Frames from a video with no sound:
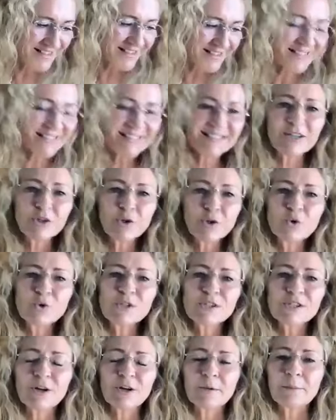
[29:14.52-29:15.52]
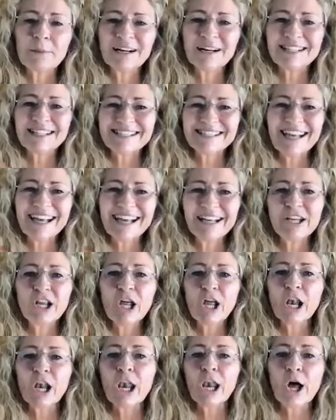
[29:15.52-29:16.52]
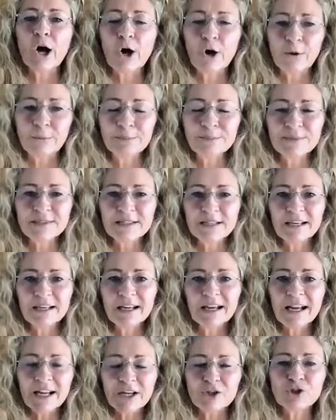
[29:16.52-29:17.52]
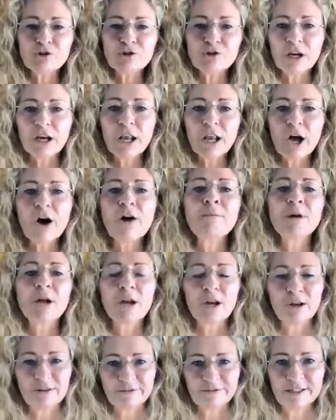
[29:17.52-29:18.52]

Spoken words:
They said also by setting alarms and your alarm clock,